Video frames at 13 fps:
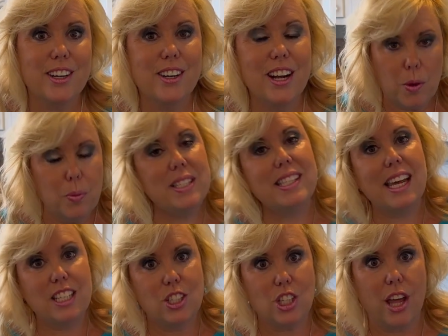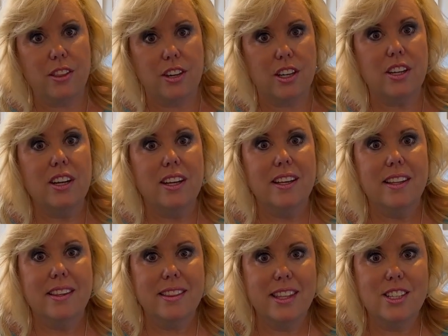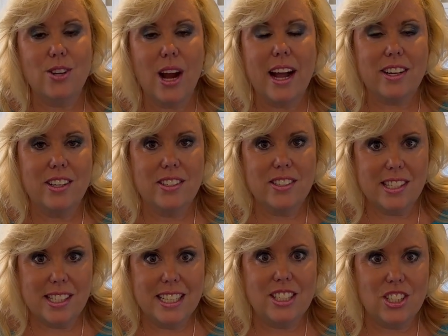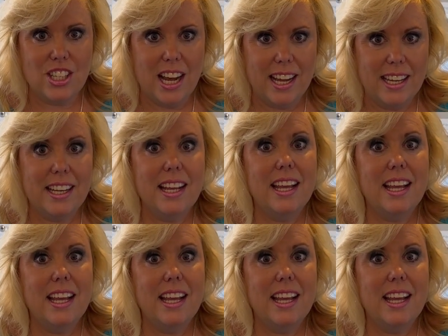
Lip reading: and we send each other the trackers each night.